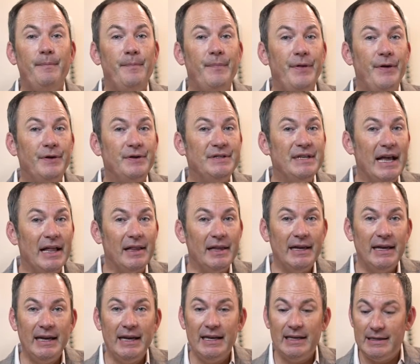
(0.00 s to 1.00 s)
They're
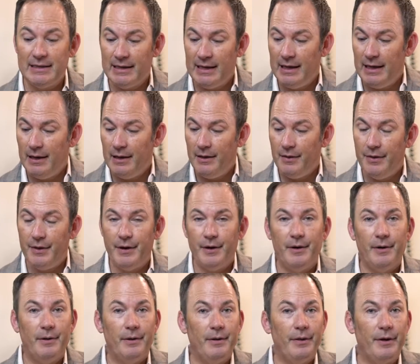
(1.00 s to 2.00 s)
delicate,
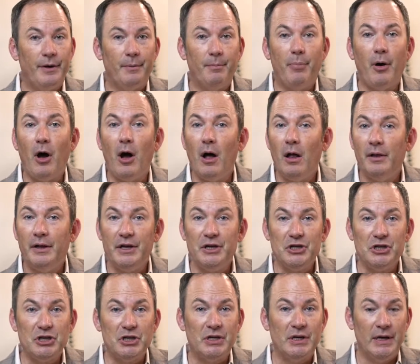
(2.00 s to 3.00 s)
they're
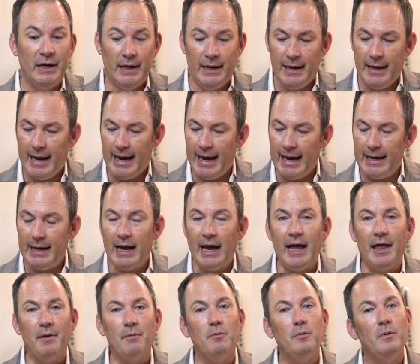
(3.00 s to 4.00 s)
polished, and
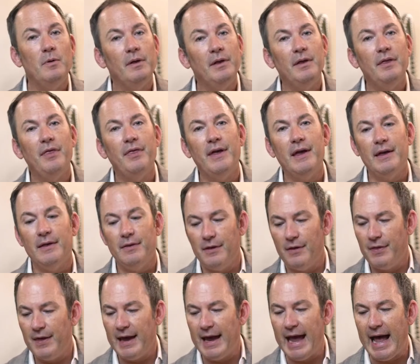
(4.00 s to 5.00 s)
I really think that
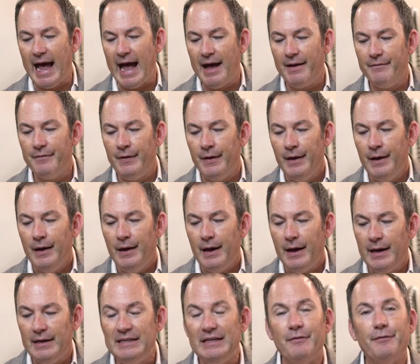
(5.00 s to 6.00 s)
they have
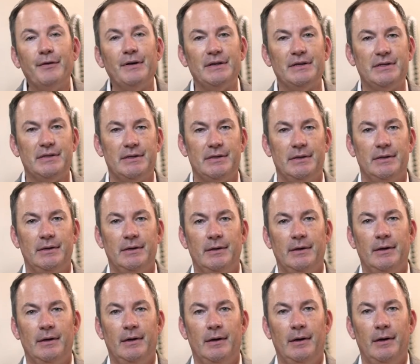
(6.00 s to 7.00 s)
a difference.
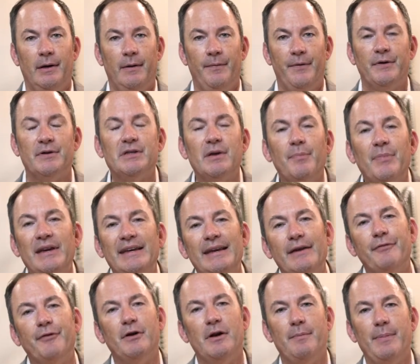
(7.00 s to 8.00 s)
There's something
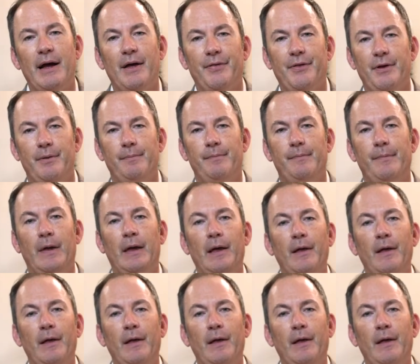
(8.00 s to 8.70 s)
different about them.